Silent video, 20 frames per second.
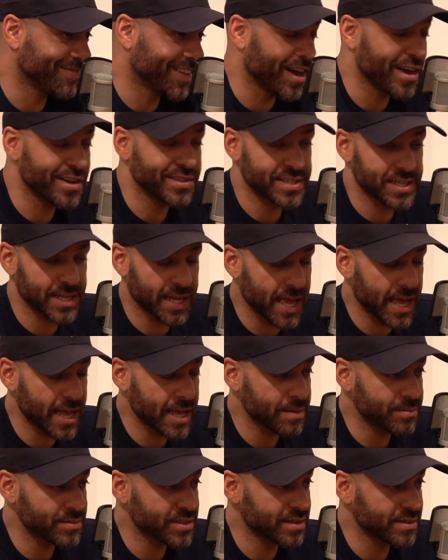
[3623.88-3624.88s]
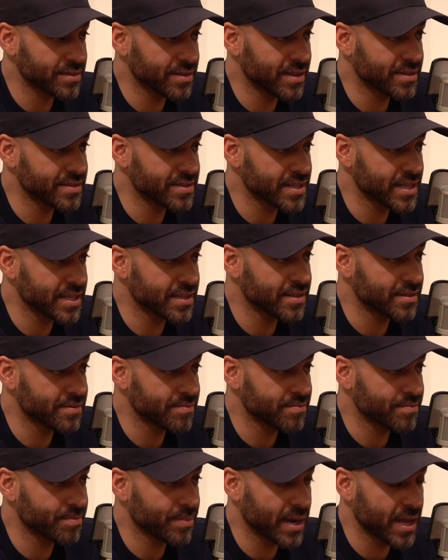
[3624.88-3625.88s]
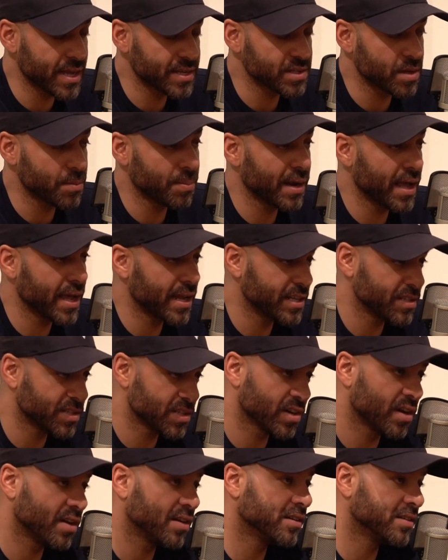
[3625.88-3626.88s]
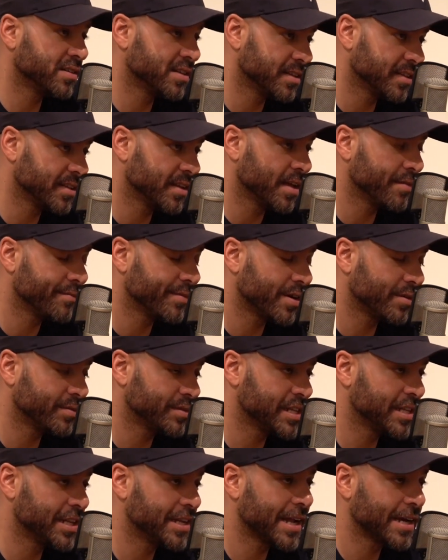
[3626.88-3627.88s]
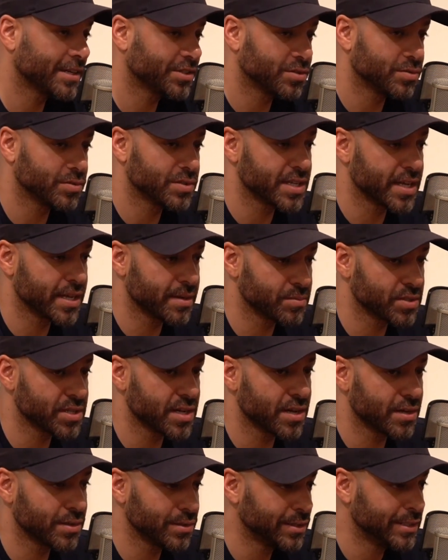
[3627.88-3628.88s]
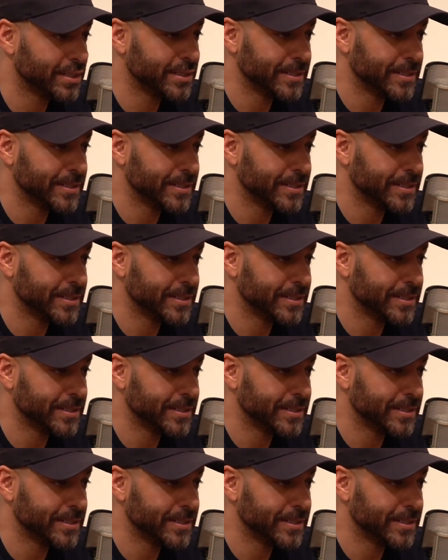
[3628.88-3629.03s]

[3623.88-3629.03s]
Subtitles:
going to games and seeing the players that are playing in Scotland and involved in the national team. So,